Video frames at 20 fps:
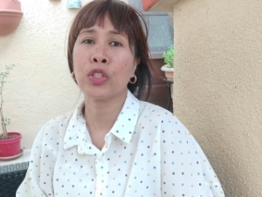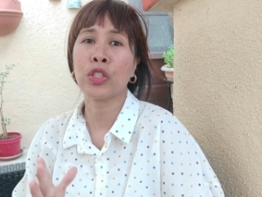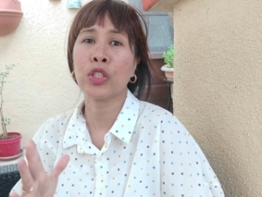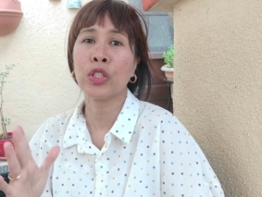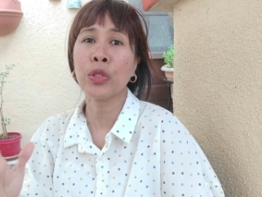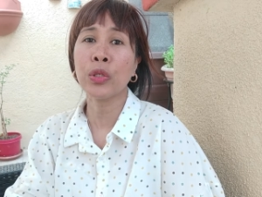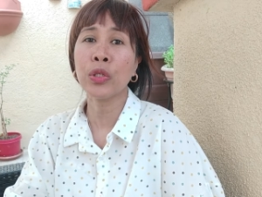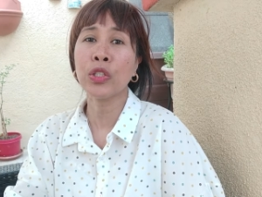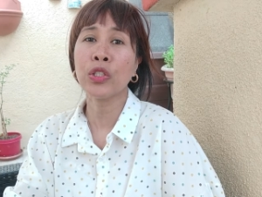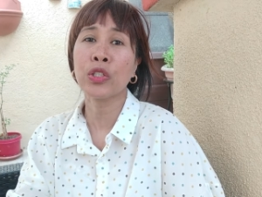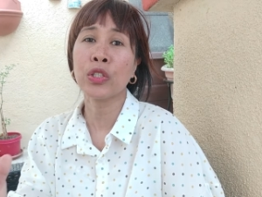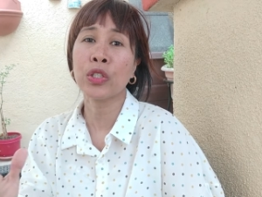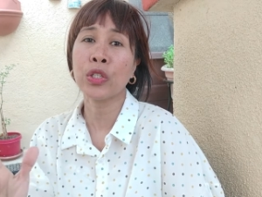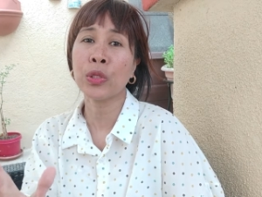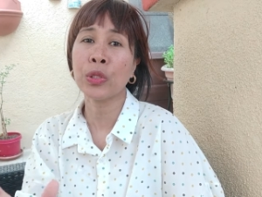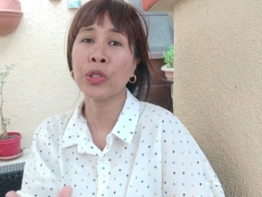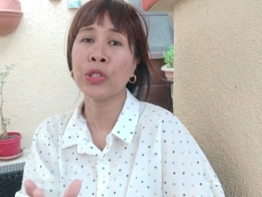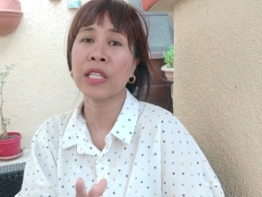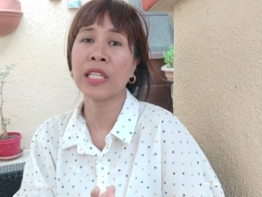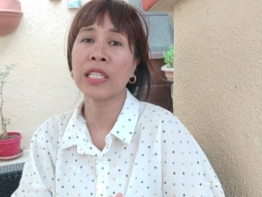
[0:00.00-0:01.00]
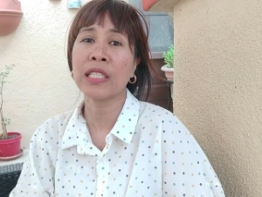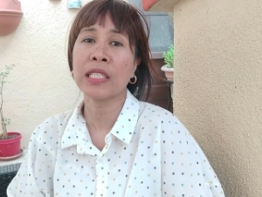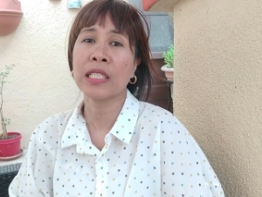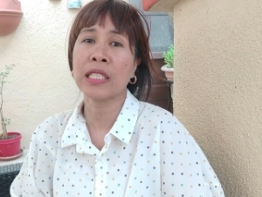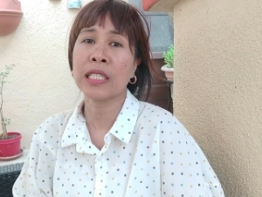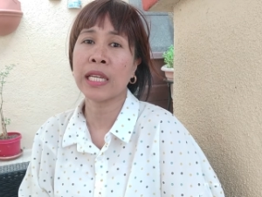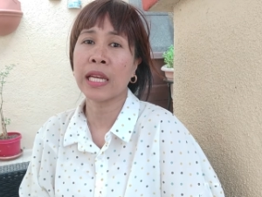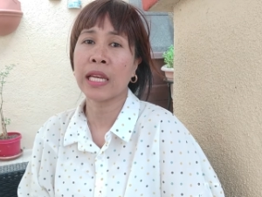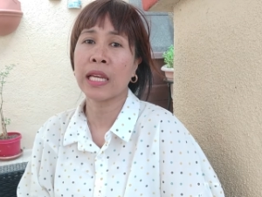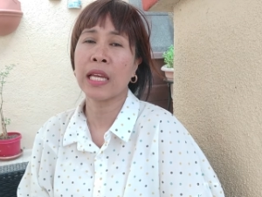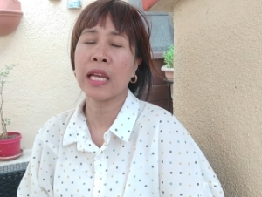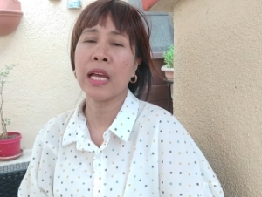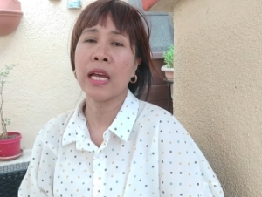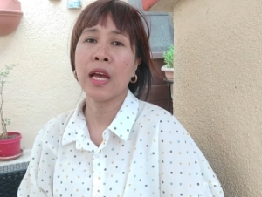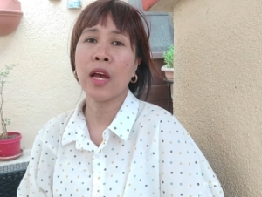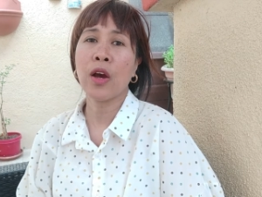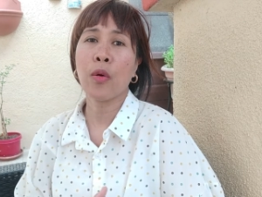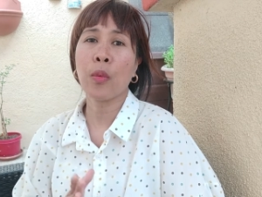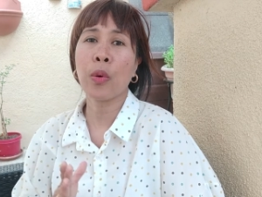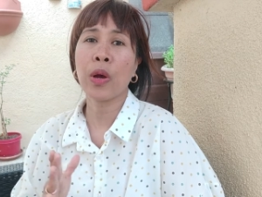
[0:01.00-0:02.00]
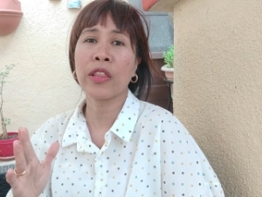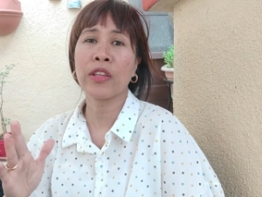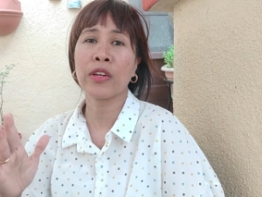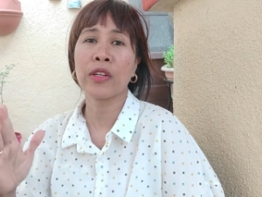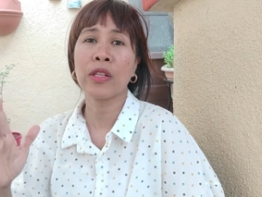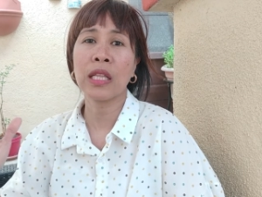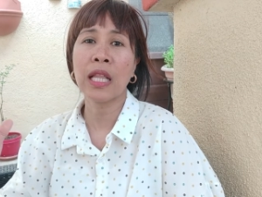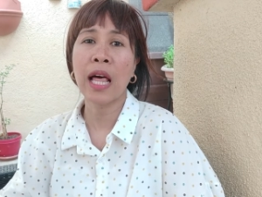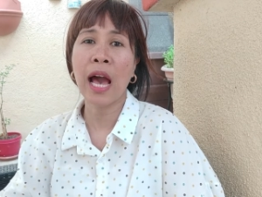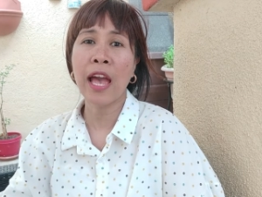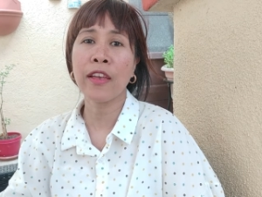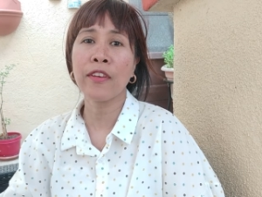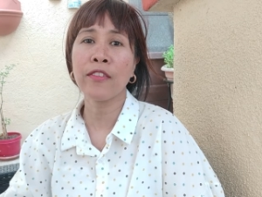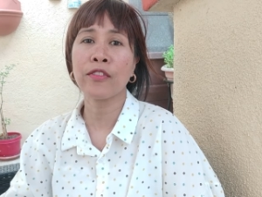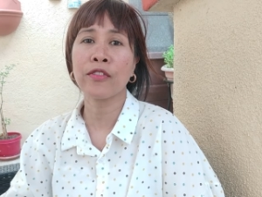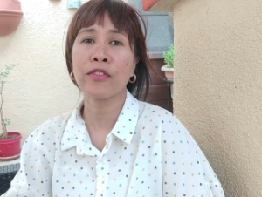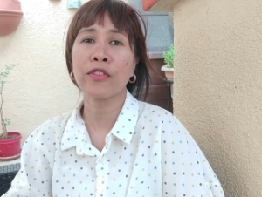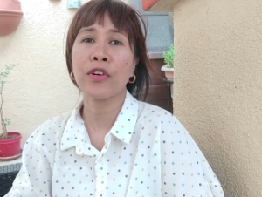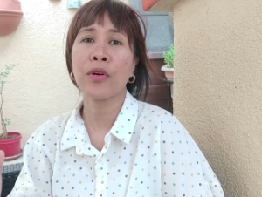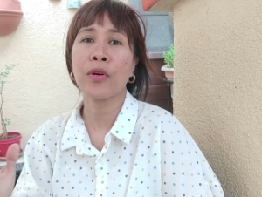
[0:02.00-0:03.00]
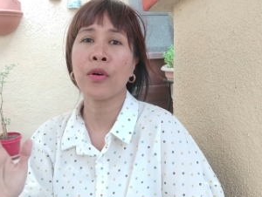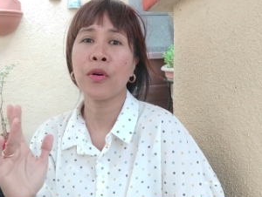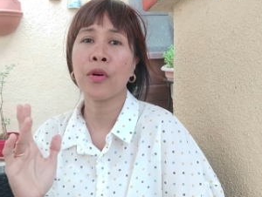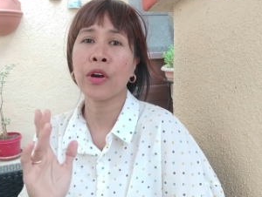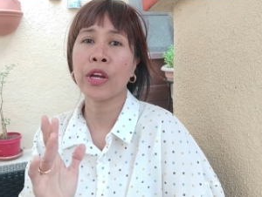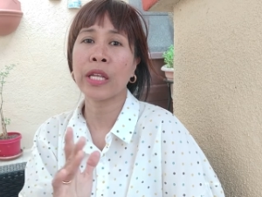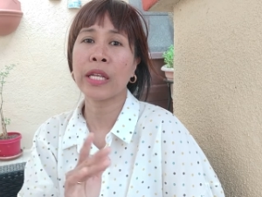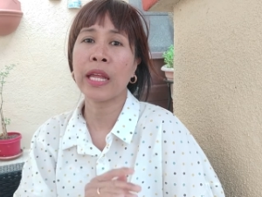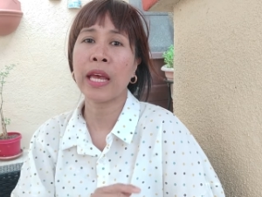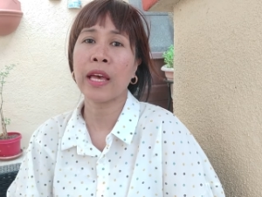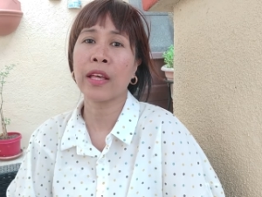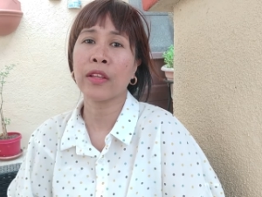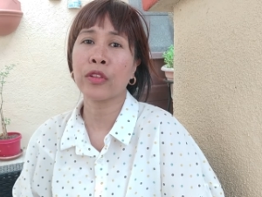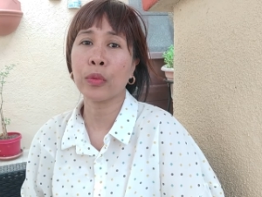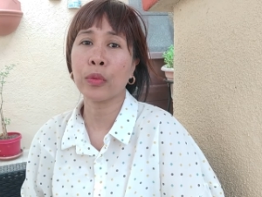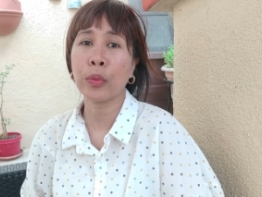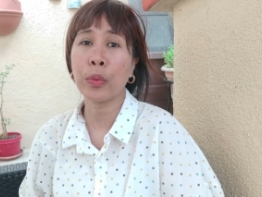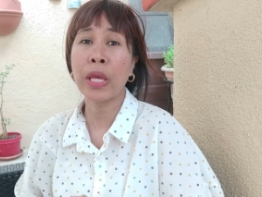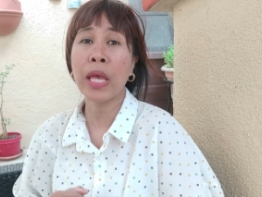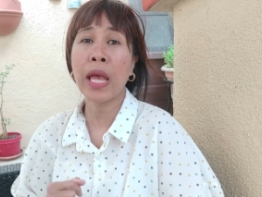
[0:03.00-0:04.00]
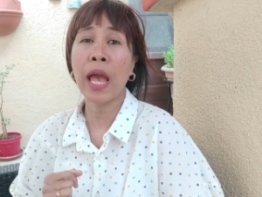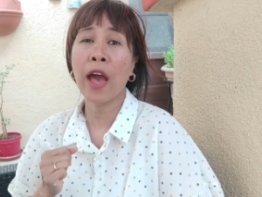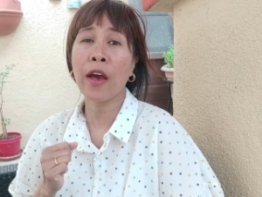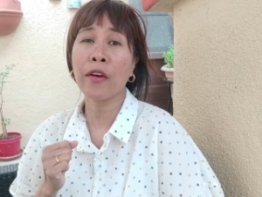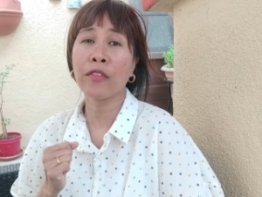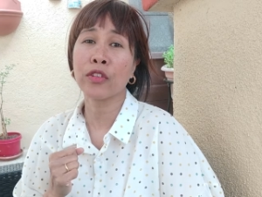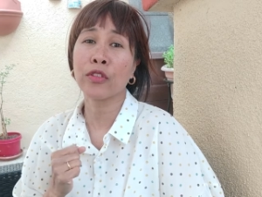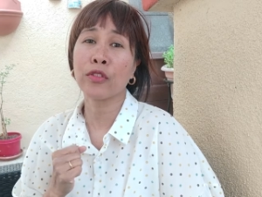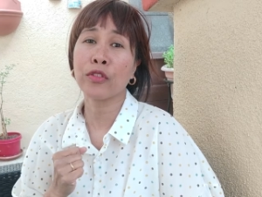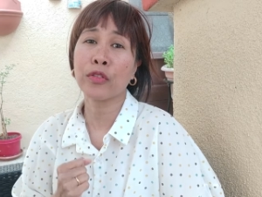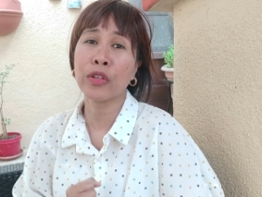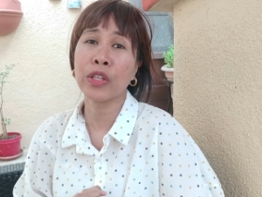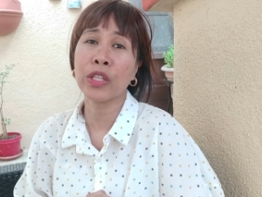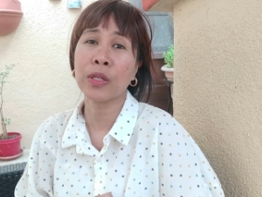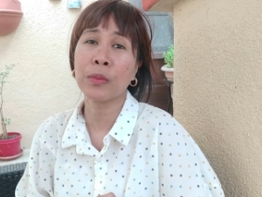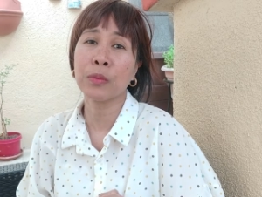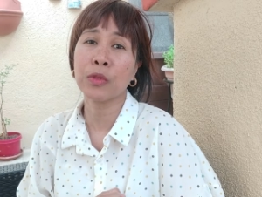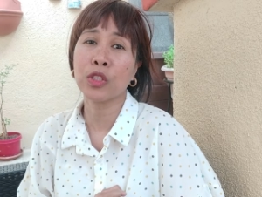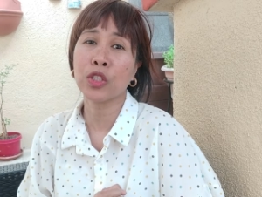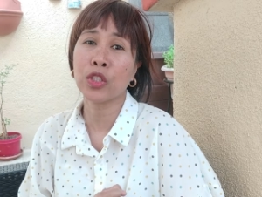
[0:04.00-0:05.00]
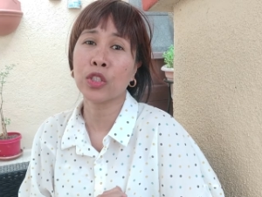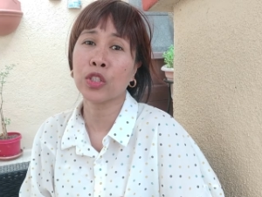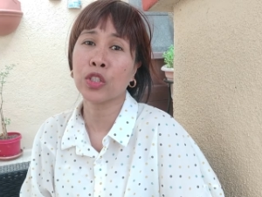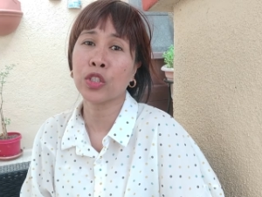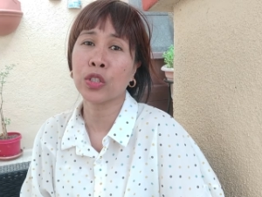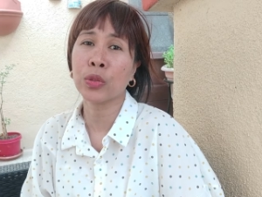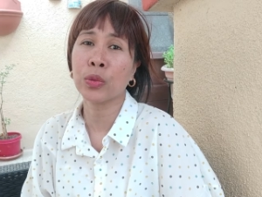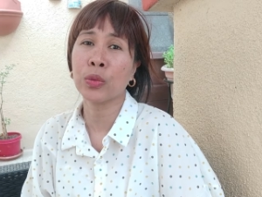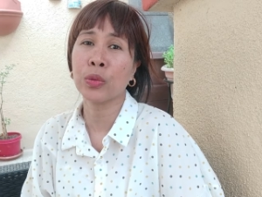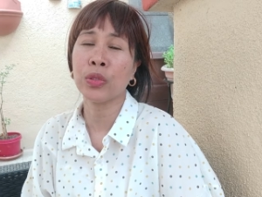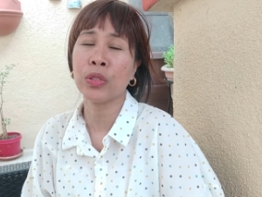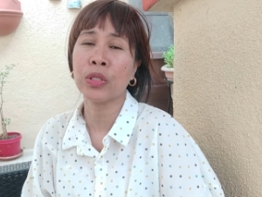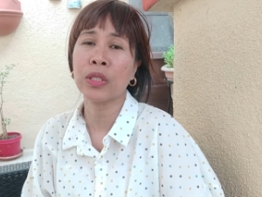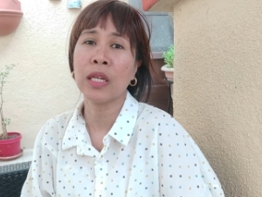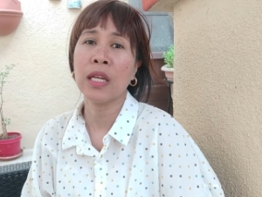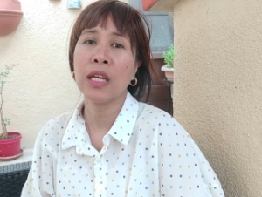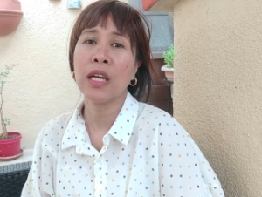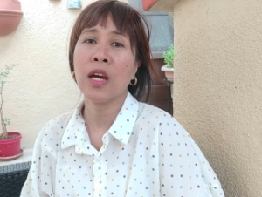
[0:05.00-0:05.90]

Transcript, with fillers: Choose you this day, whether life or death. We have the freedom to choose.